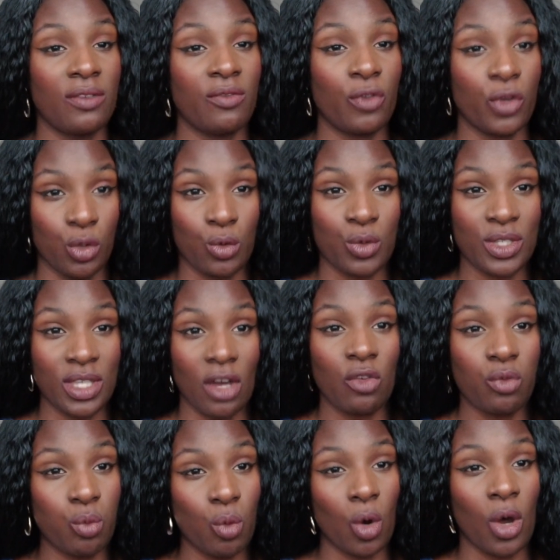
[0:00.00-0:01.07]
for yourself
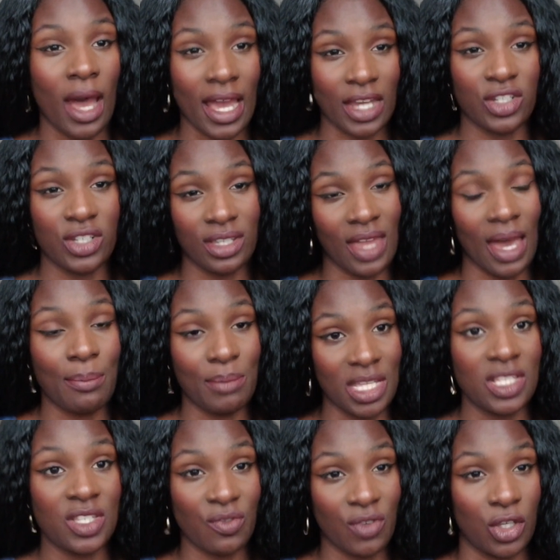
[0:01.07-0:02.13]
what actually that
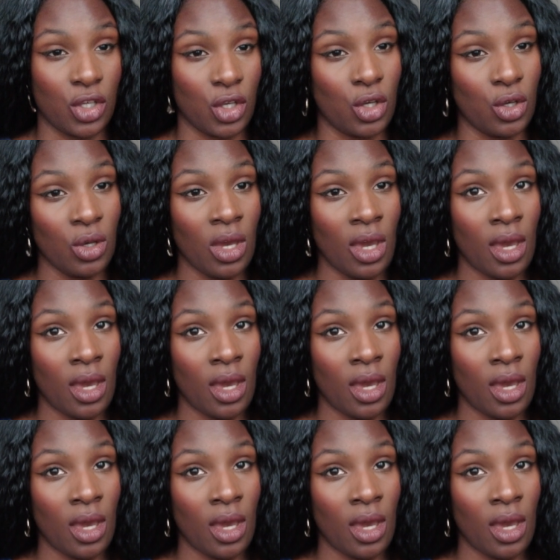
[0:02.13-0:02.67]
means for you.